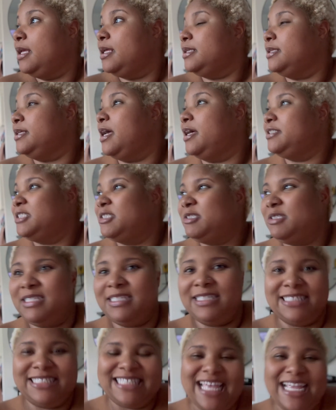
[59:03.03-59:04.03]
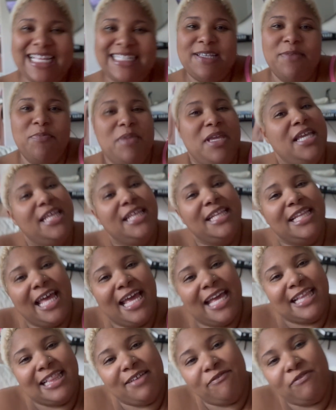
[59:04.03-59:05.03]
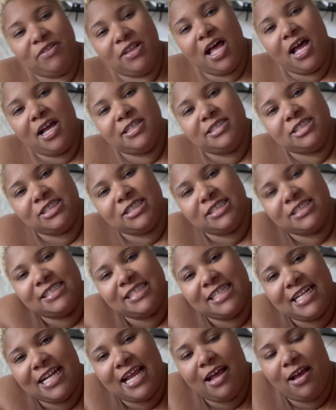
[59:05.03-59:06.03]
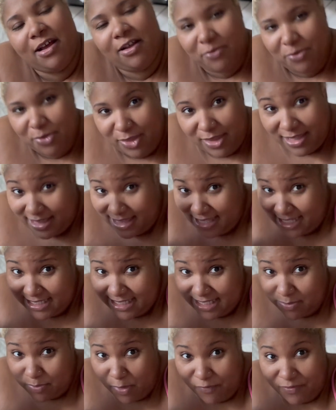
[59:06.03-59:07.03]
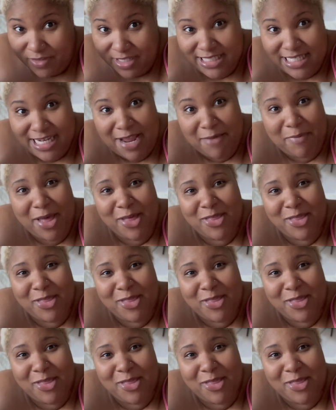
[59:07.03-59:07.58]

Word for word: Y'all just, this is like, to me, like the vlogs are just an, this is moving today, by